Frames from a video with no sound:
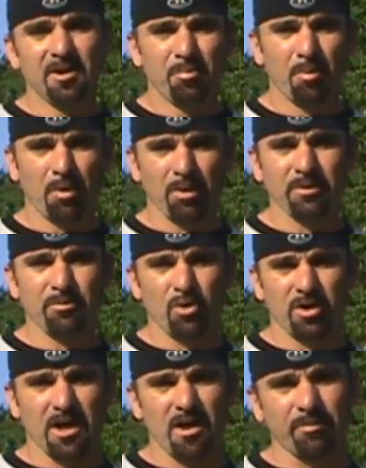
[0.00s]
but probably
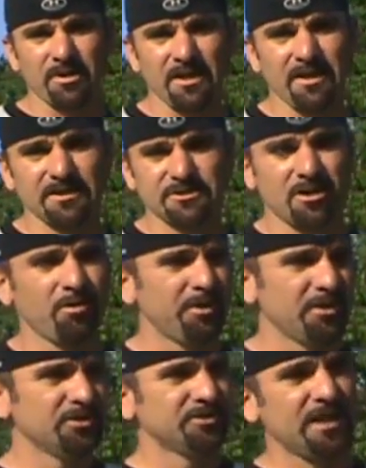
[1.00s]
more commonly it's going to be
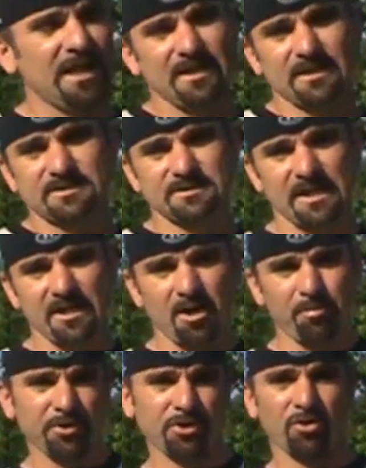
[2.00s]
used to hang this thing
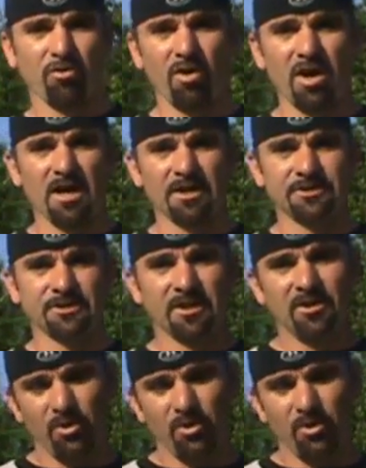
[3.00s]
up in your garage